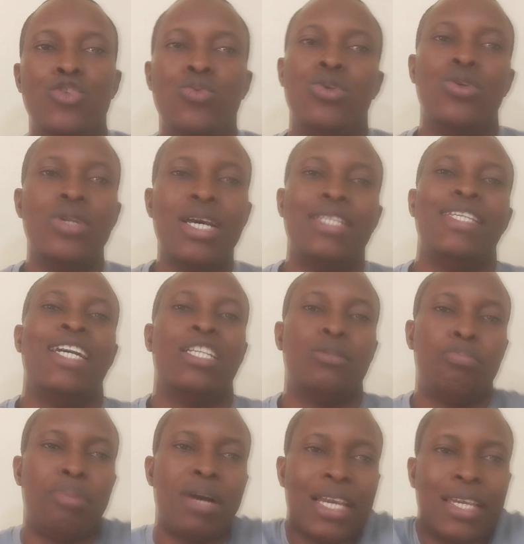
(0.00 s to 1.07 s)
You will know that he
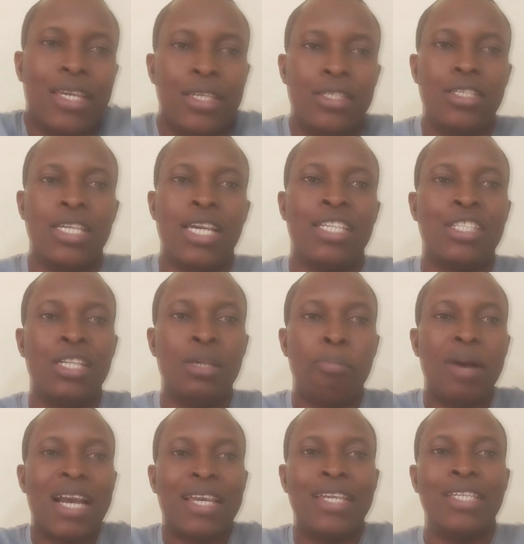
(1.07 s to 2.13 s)
has
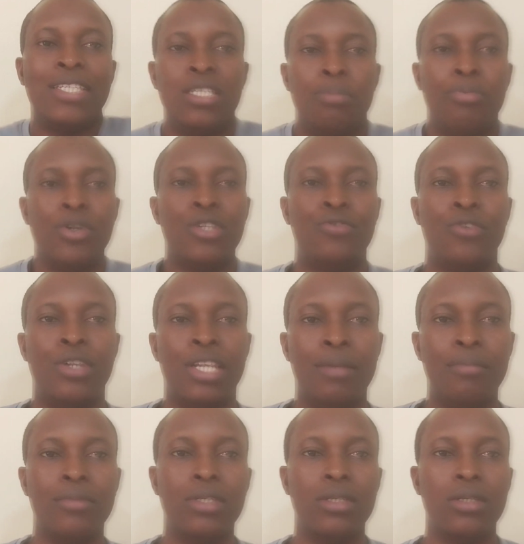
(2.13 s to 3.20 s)
repackaged the point for
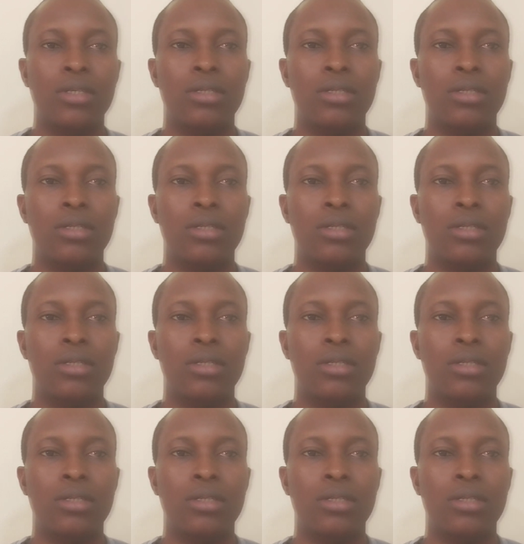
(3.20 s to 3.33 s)
them.